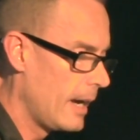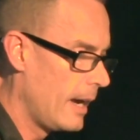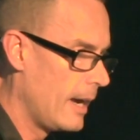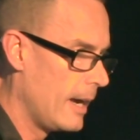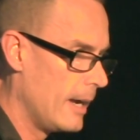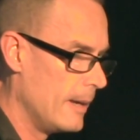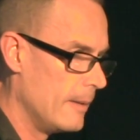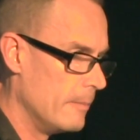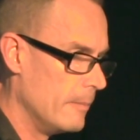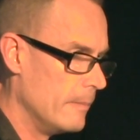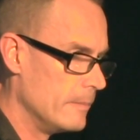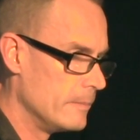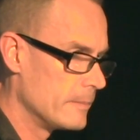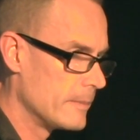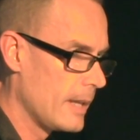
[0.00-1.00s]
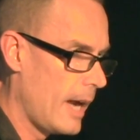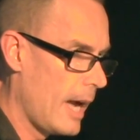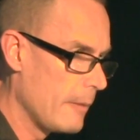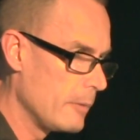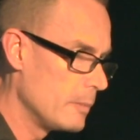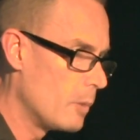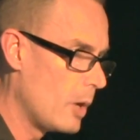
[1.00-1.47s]

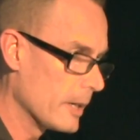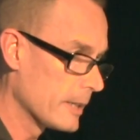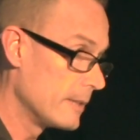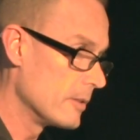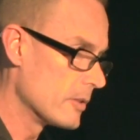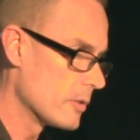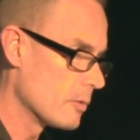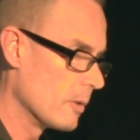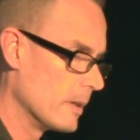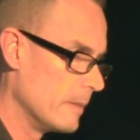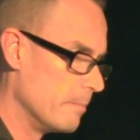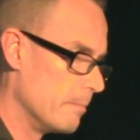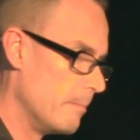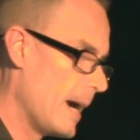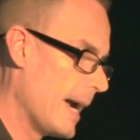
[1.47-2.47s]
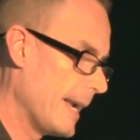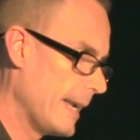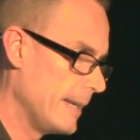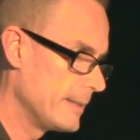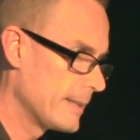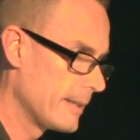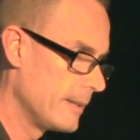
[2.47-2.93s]
I would walk in a store and buy
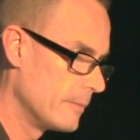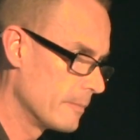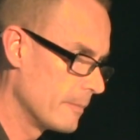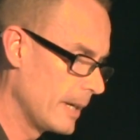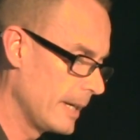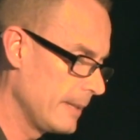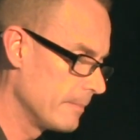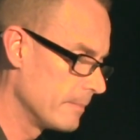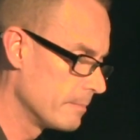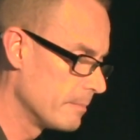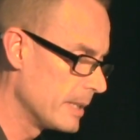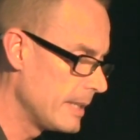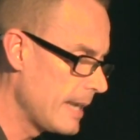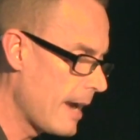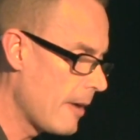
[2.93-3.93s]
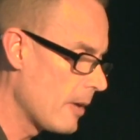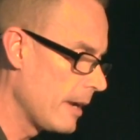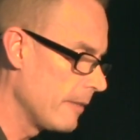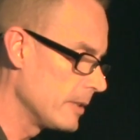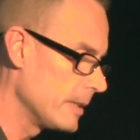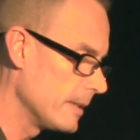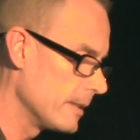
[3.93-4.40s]
it, right? But now
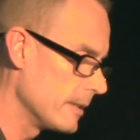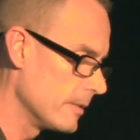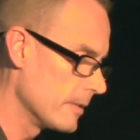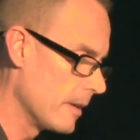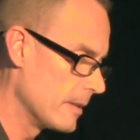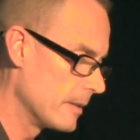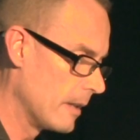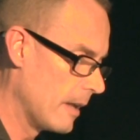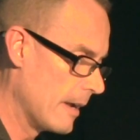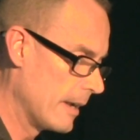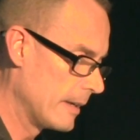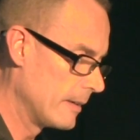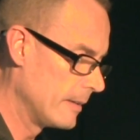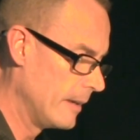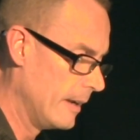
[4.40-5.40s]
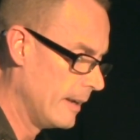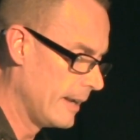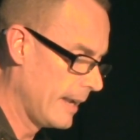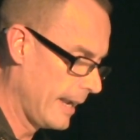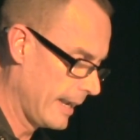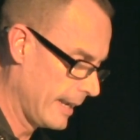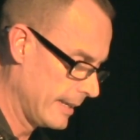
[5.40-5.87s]
everything is online.
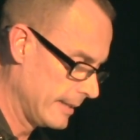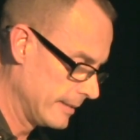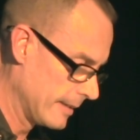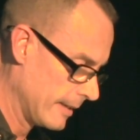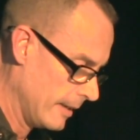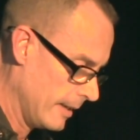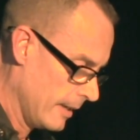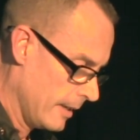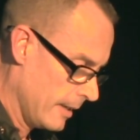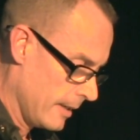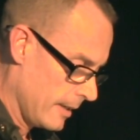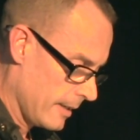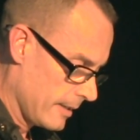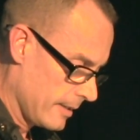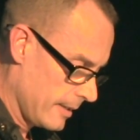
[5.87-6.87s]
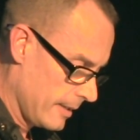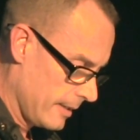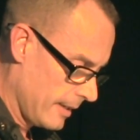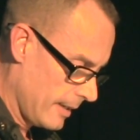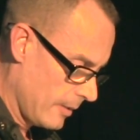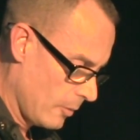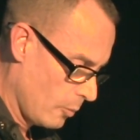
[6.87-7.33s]
And
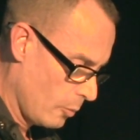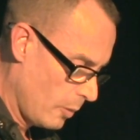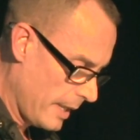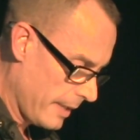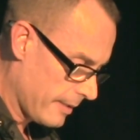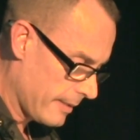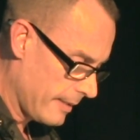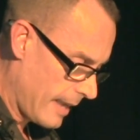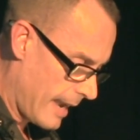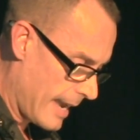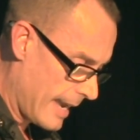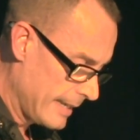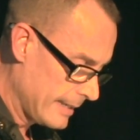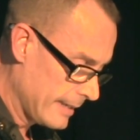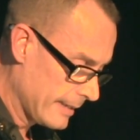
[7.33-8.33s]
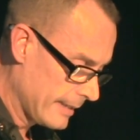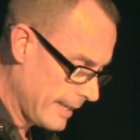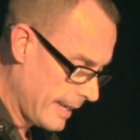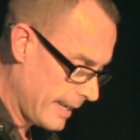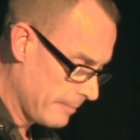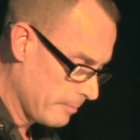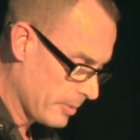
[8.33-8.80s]
with that,
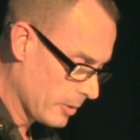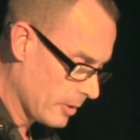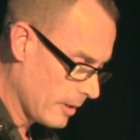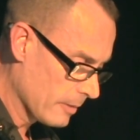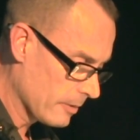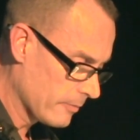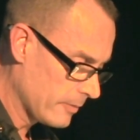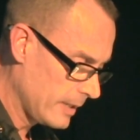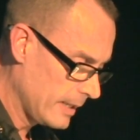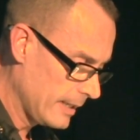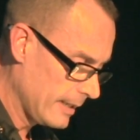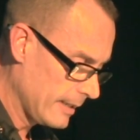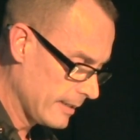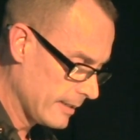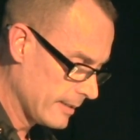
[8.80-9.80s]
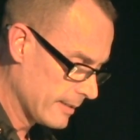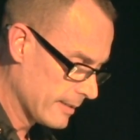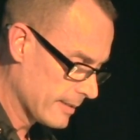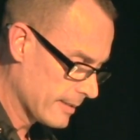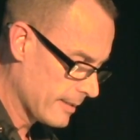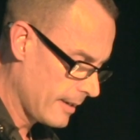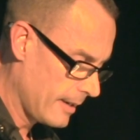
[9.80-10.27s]
again, pornography
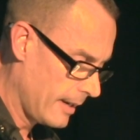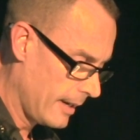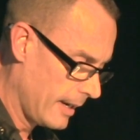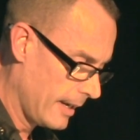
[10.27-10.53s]
is,